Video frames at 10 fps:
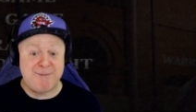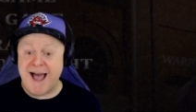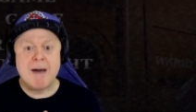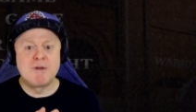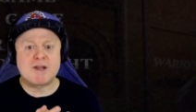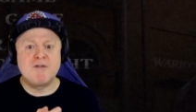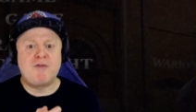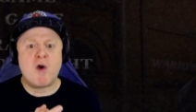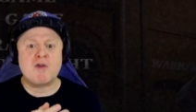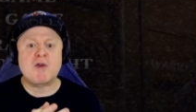I'm looking
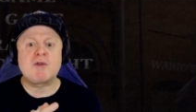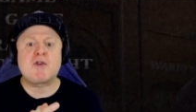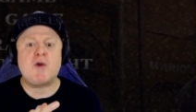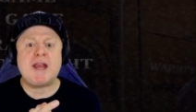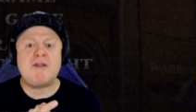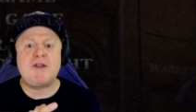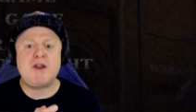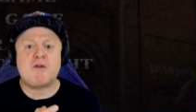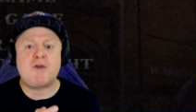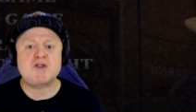forward to returning in the near
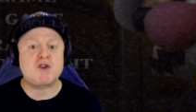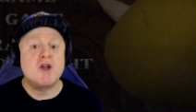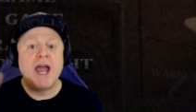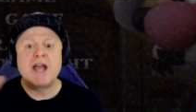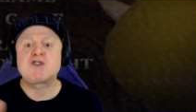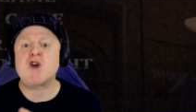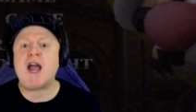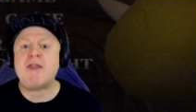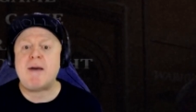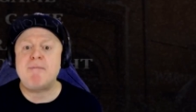future and trying
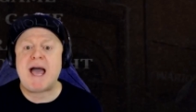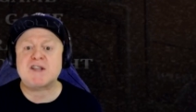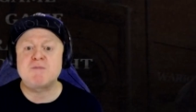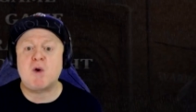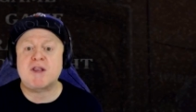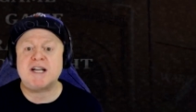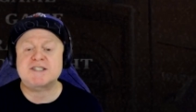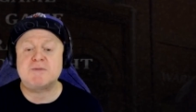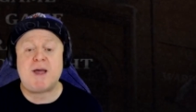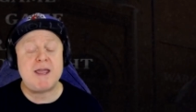that max mode
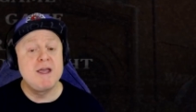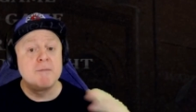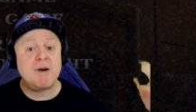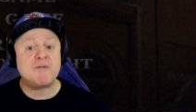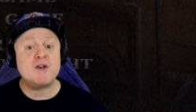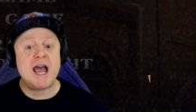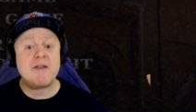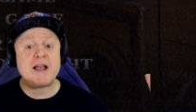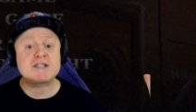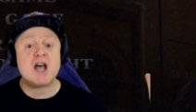custom night. But for now,
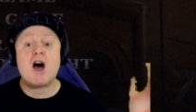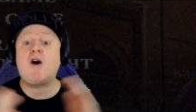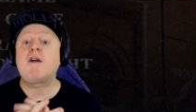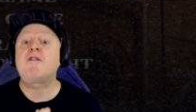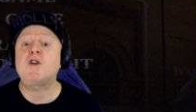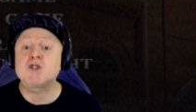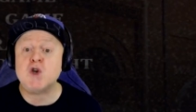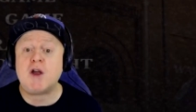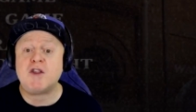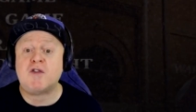that's all. If you
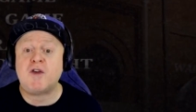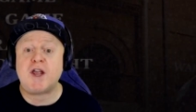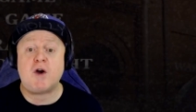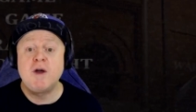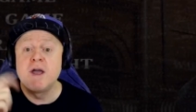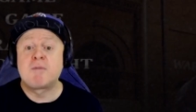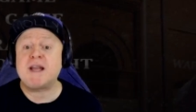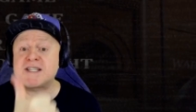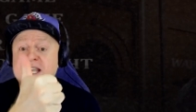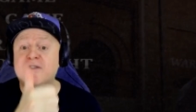enjoyed this video,
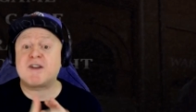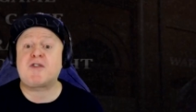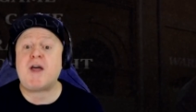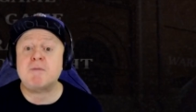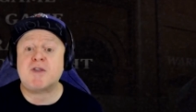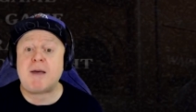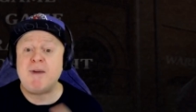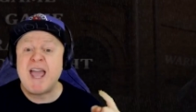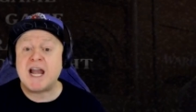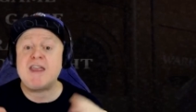please give it a thumbs up
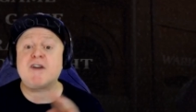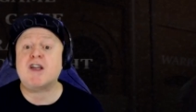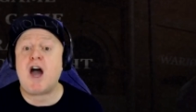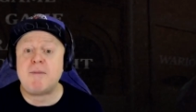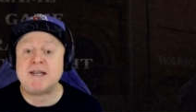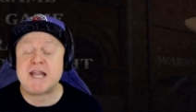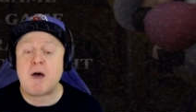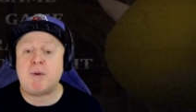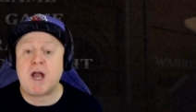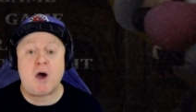and leave a comment down
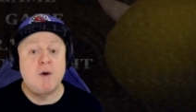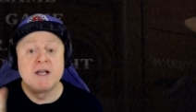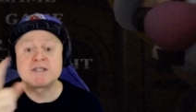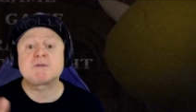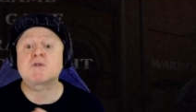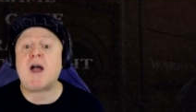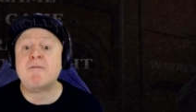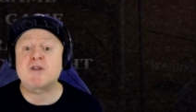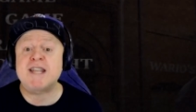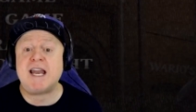below. Subscribe for
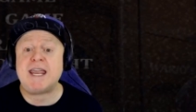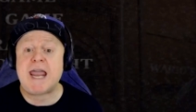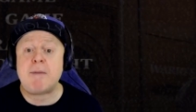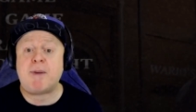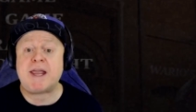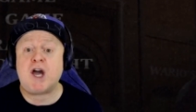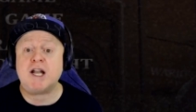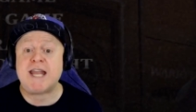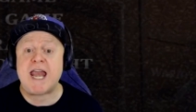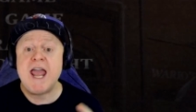daily gameplay
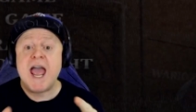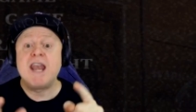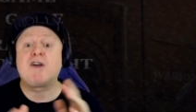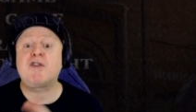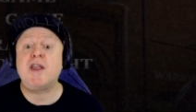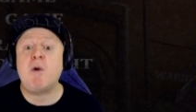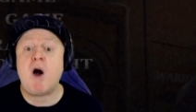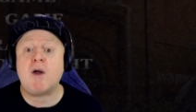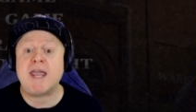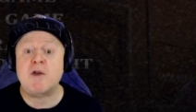content, and I'll see you all
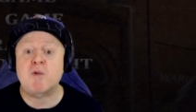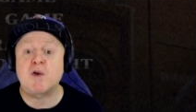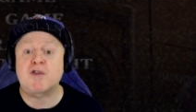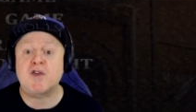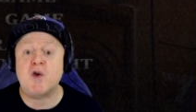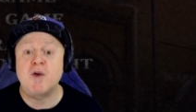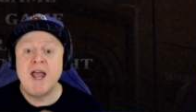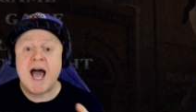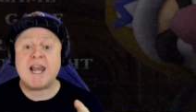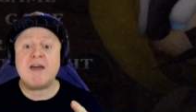again real soon.
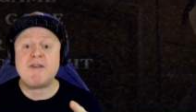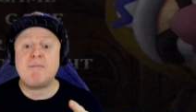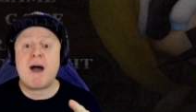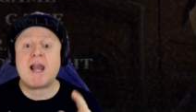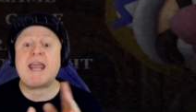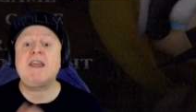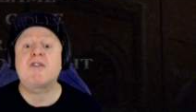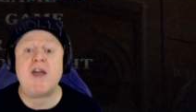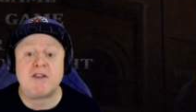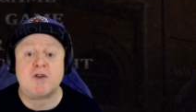I love you, Molly.
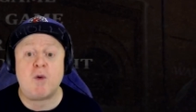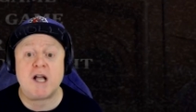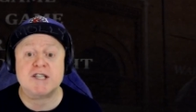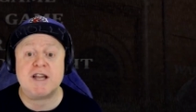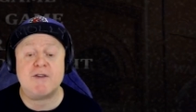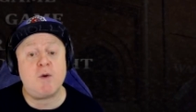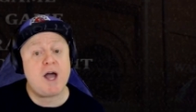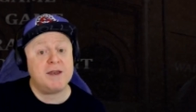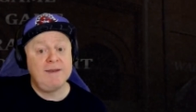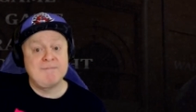Thanks for watching,
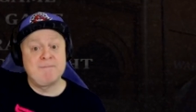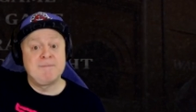everyone.